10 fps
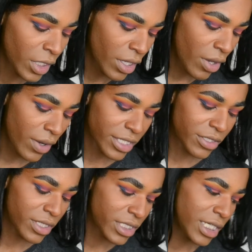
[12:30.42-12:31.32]
Okay, so
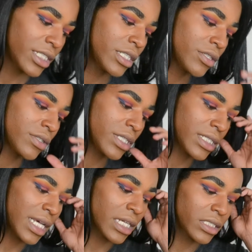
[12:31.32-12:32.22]
the shade she's using is
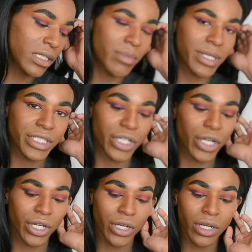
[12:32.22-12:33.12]
actually a bit
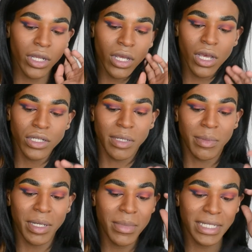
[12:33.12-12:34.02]
darker, so I'm
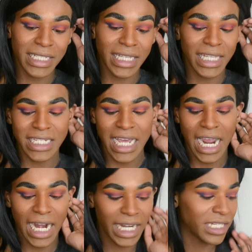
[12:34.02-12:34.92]
gonna mix in the
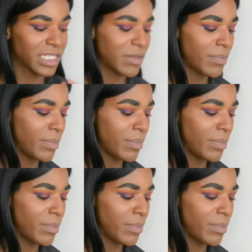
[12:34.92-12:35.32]
tiniest